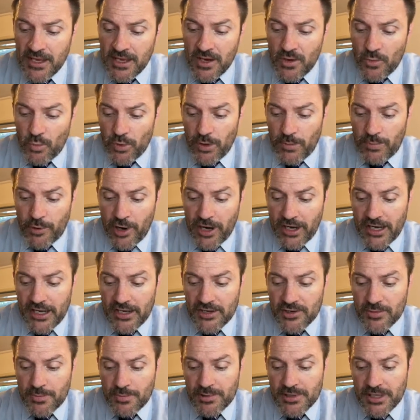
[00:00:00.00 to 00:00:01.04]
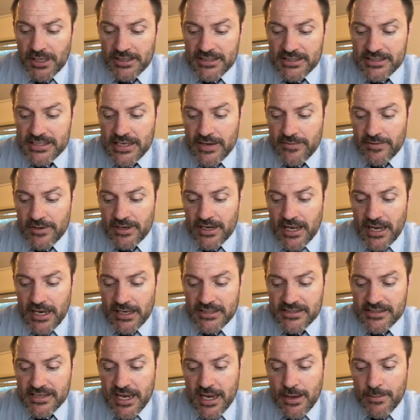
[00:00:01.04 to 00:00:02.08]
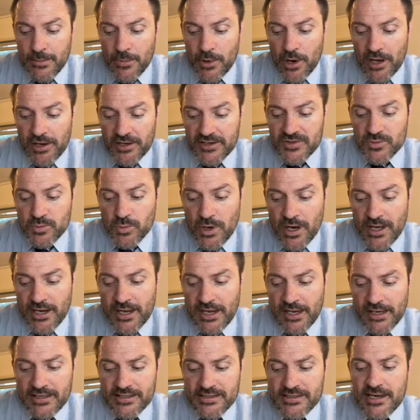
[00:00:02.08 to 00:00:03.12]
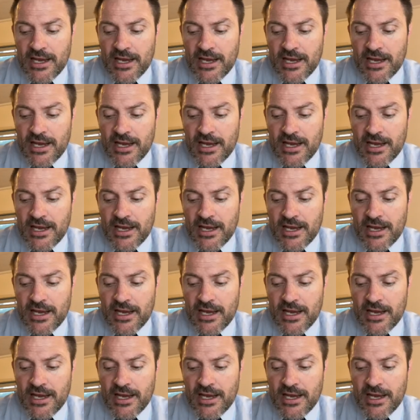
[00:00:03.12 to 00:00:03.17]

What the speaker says: we're breaking to plus 7x and minus 1x.